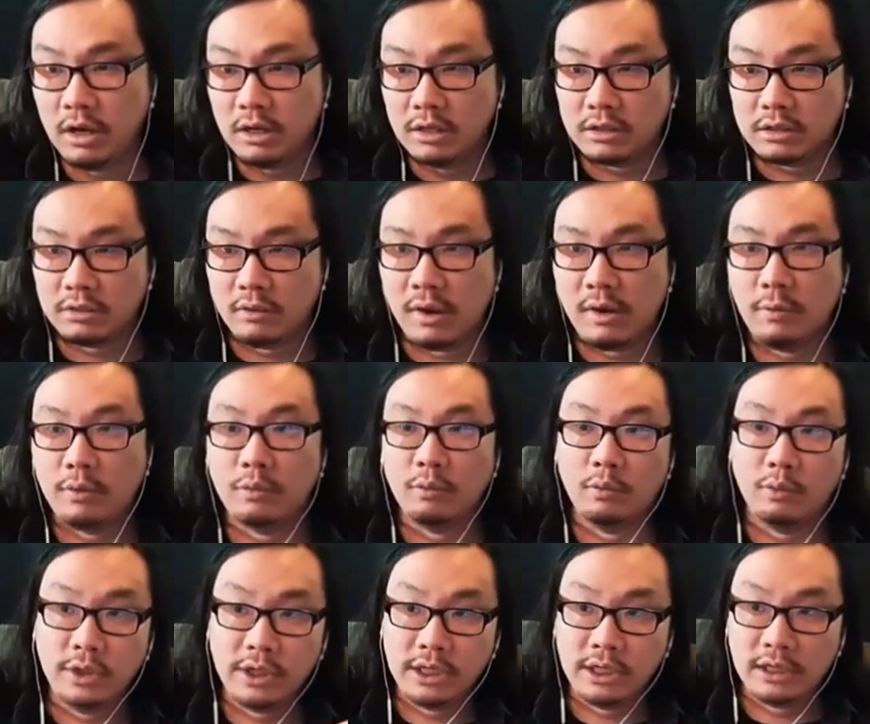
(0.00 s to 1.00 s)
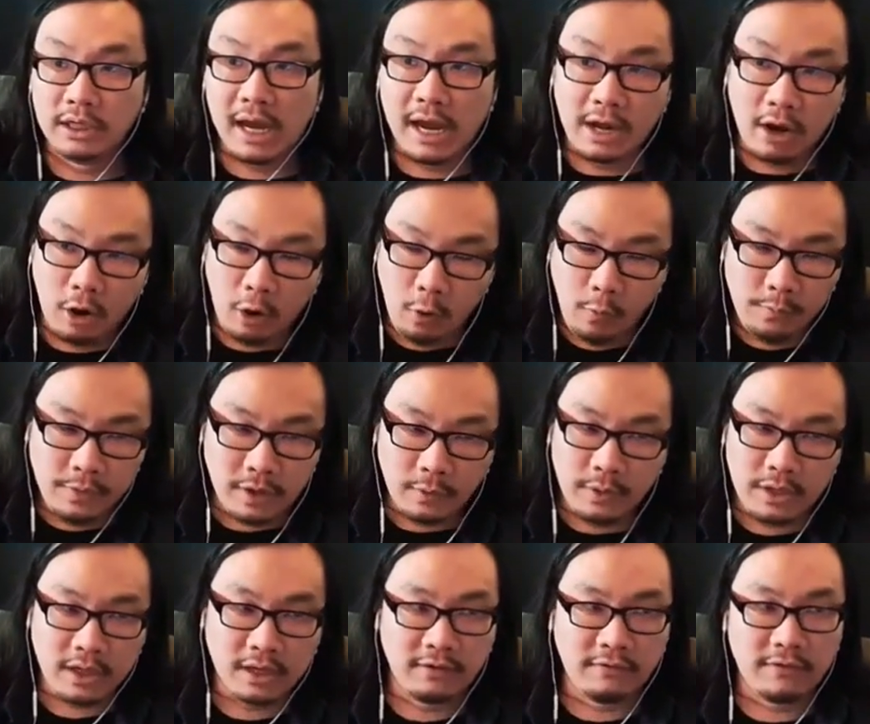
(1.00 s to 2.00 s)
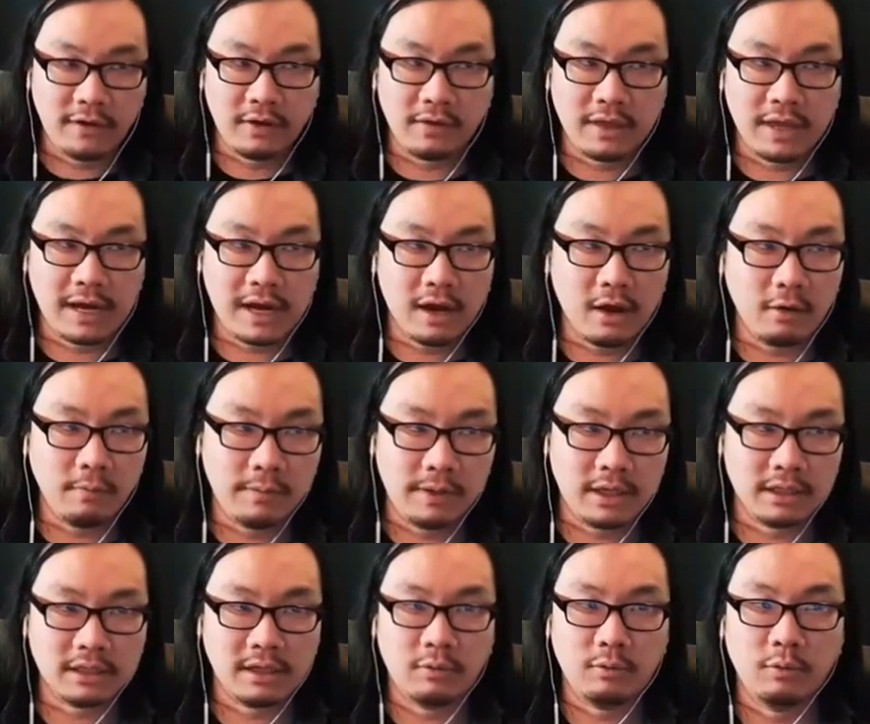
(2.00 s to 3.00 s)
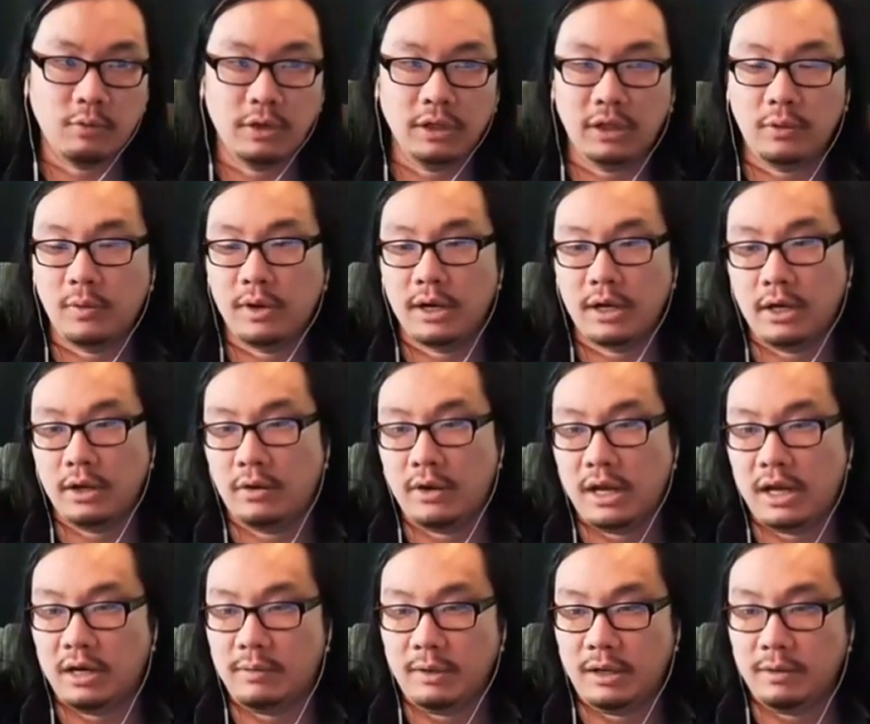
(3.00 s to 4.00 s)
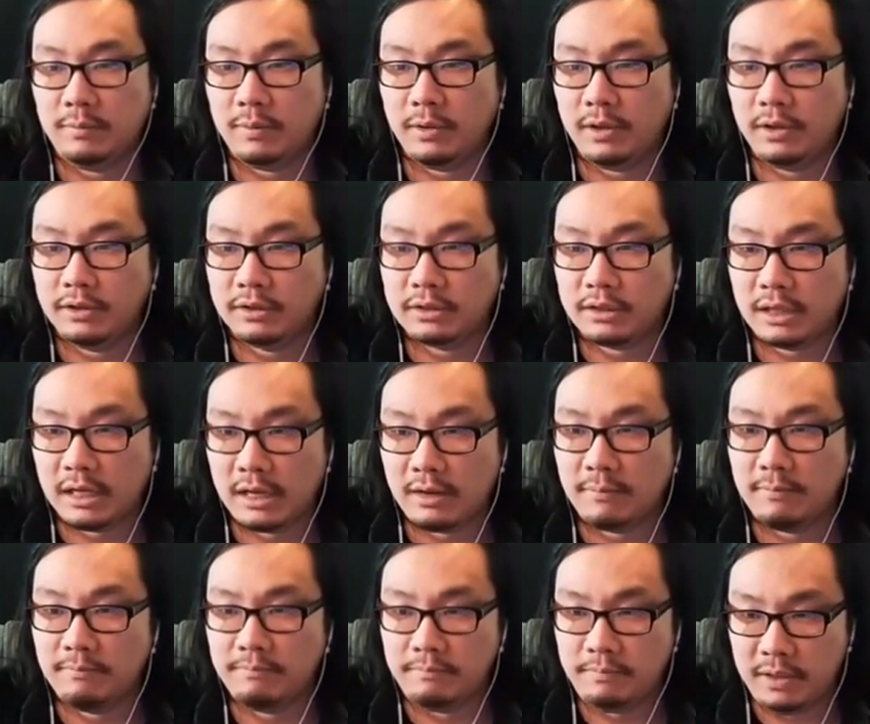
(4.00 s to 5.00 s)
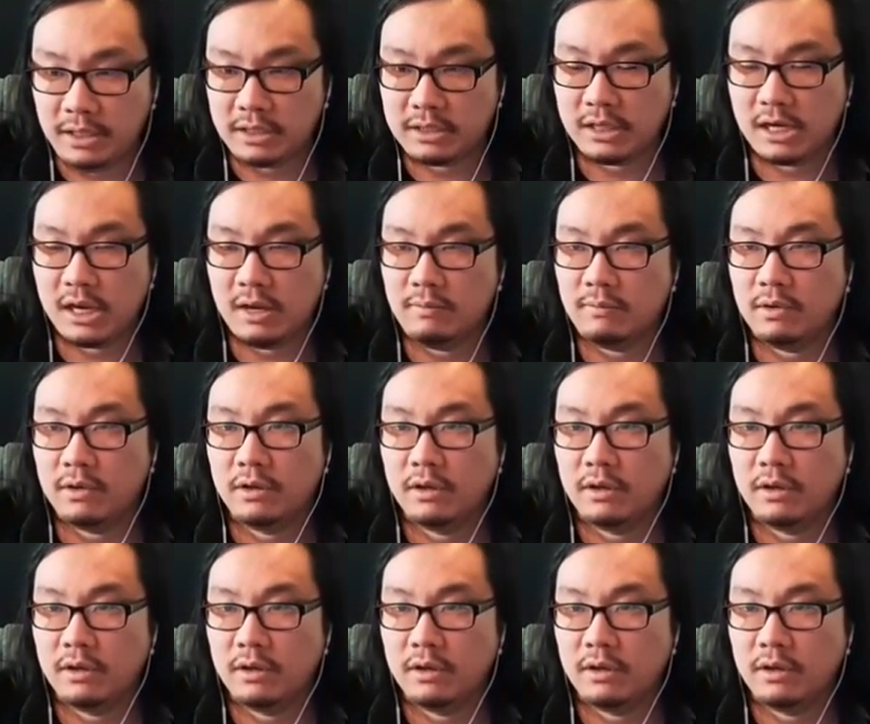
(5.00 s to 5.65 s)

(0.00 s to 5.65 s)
So I would re I hope that we can figure that out because I really want to go to Anime Impulse like big time.